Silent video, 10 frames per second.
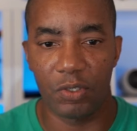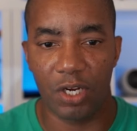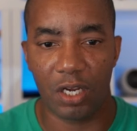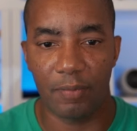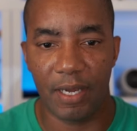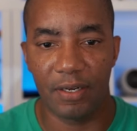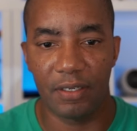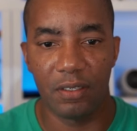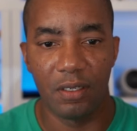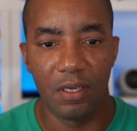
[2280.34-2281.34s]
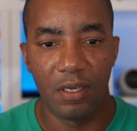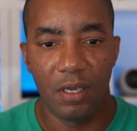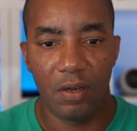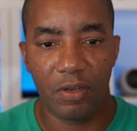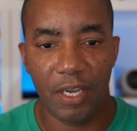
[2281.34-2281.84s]
when we talk about it.
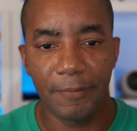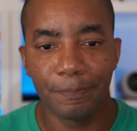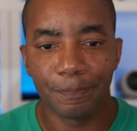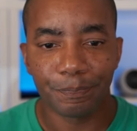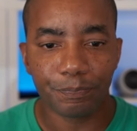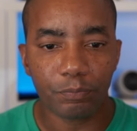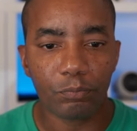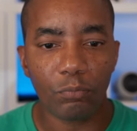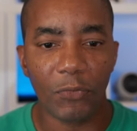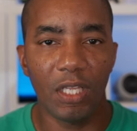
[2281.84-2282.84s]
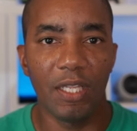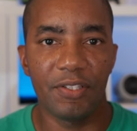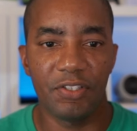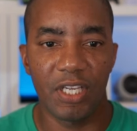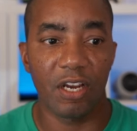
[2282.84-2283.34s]
Okay.
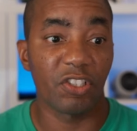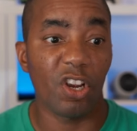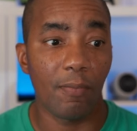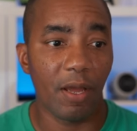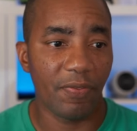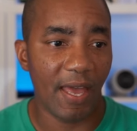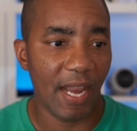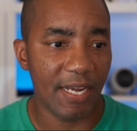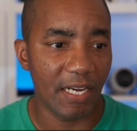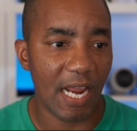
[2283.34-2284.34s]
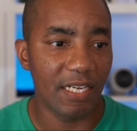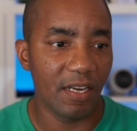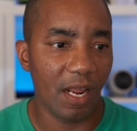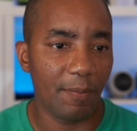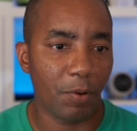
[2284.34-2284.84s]
Let's see here. Sorry about that. I did
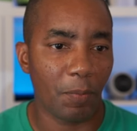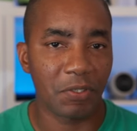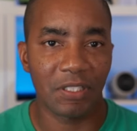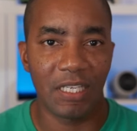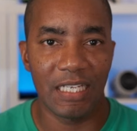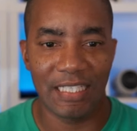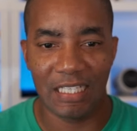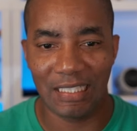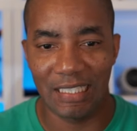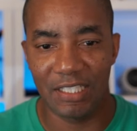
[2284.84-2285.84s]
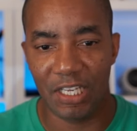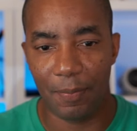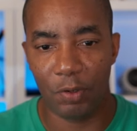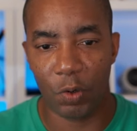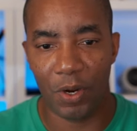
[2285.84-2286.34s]
not purposely, intentionally
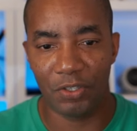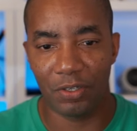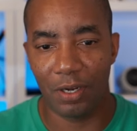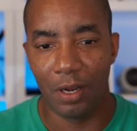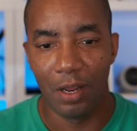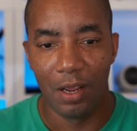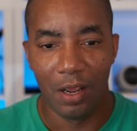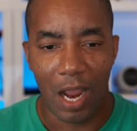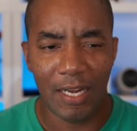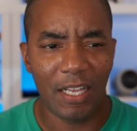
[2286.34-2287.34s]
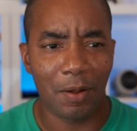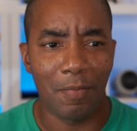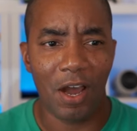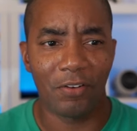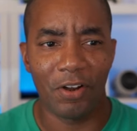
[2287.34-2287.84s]
skip your question. I need like a
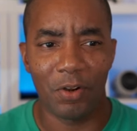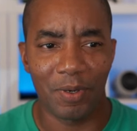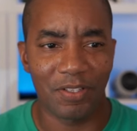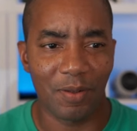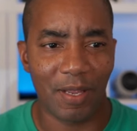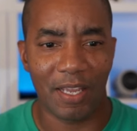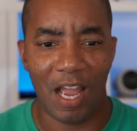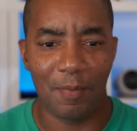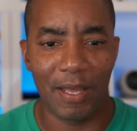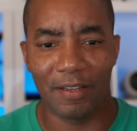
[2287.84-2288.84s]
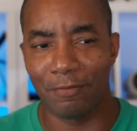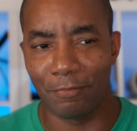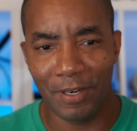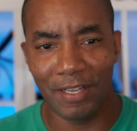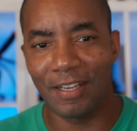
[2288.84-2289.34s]
moderator, because I'm
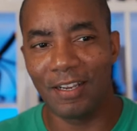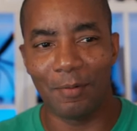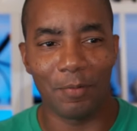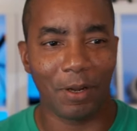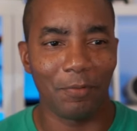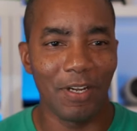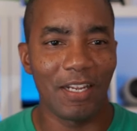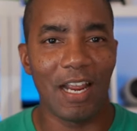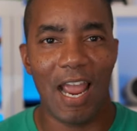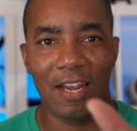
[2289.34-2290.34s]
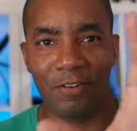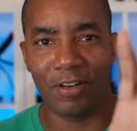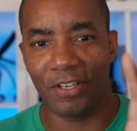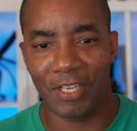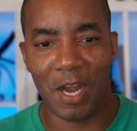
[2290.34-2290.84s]
reading and trying
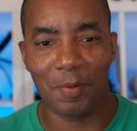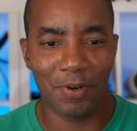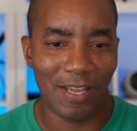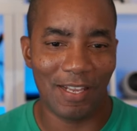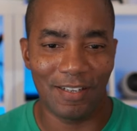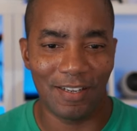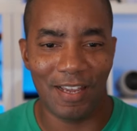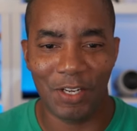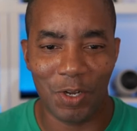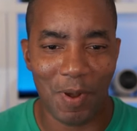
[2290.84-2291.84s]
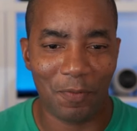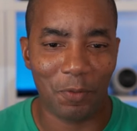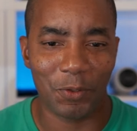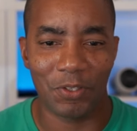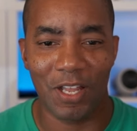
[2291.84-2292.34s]
to look at the camera and go back and
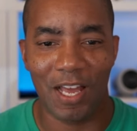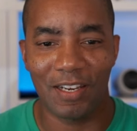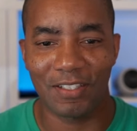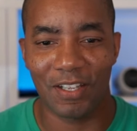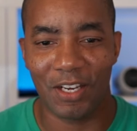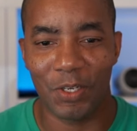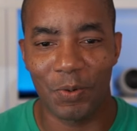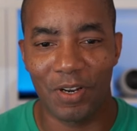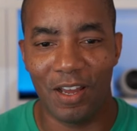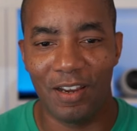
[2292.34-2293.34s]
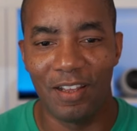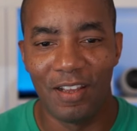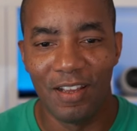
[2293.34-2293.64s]
forth. It's a lot going on.